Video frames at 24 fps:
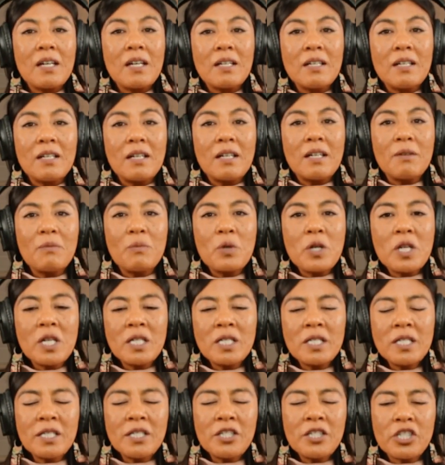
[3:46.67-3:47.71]
I
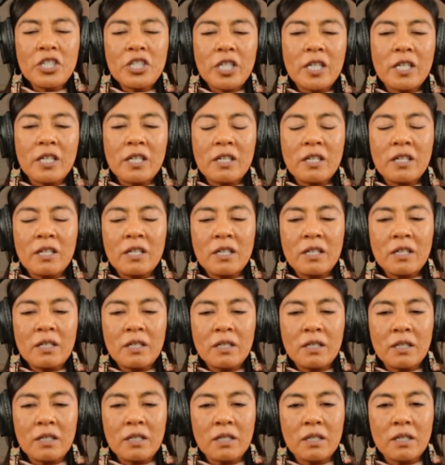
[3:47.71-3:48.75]
want to share
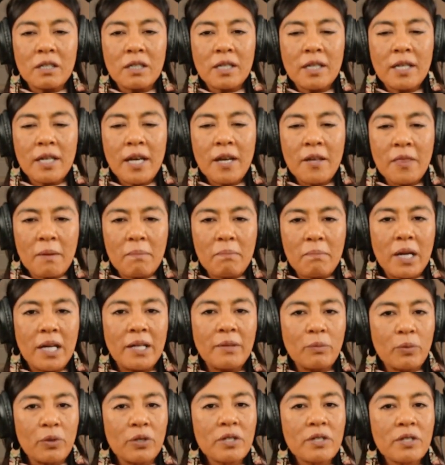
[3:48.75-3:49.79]
how the
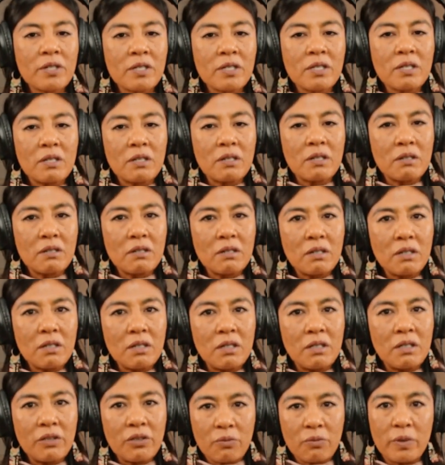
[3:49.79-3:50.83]
mind works
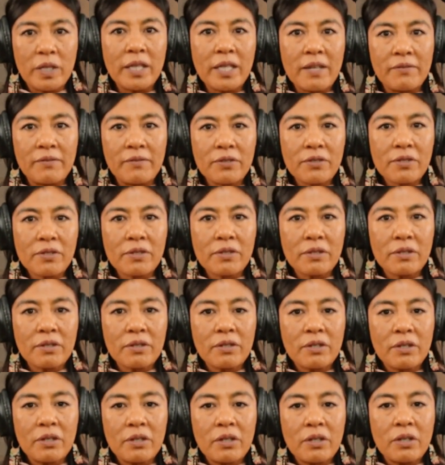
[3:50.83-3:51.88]
in 3 levels:
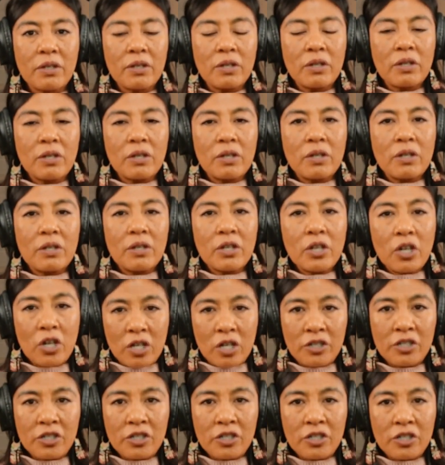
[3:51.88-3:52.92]

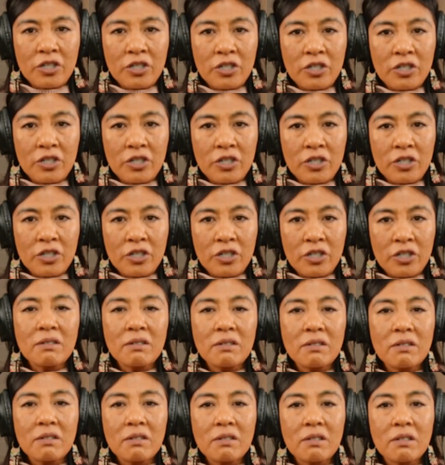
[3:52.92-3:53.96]
conscious,
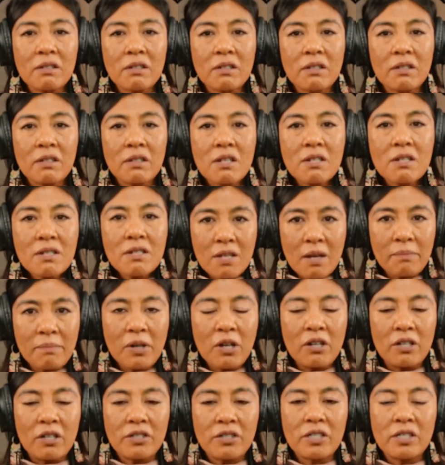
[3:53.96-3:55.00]

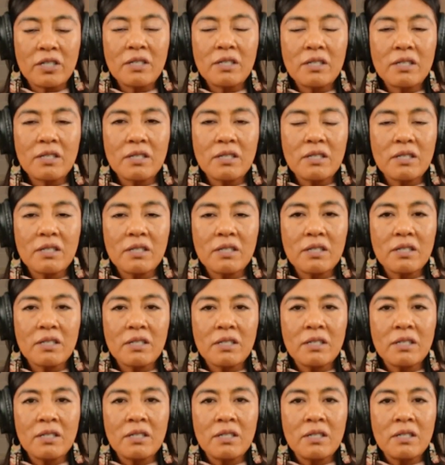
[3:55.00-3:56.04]
subconscious,
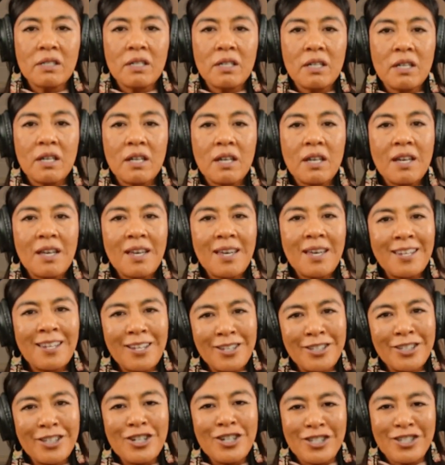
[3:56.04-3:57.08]
and
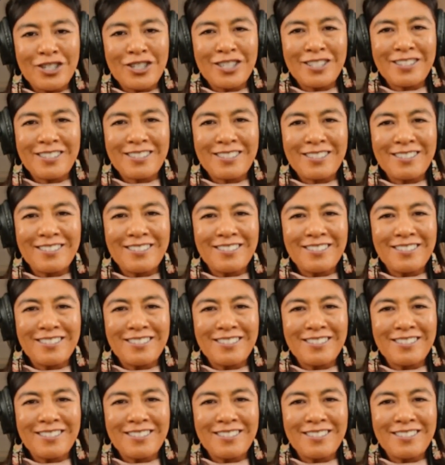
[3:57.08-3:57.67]
unconscious.